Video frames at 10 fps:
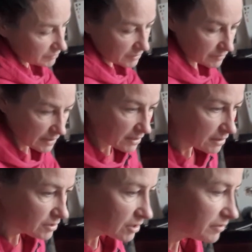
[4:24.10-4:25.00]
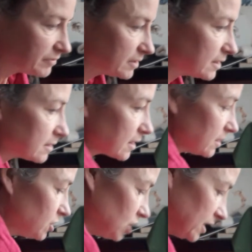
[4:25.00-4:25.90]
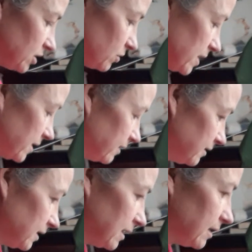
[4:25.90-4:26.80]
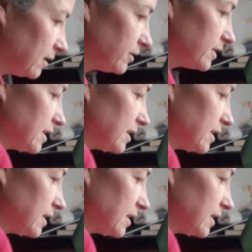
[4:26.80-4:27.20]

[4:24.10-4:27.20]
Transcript: you've got a surface that's got gesso on it, it'll allow you to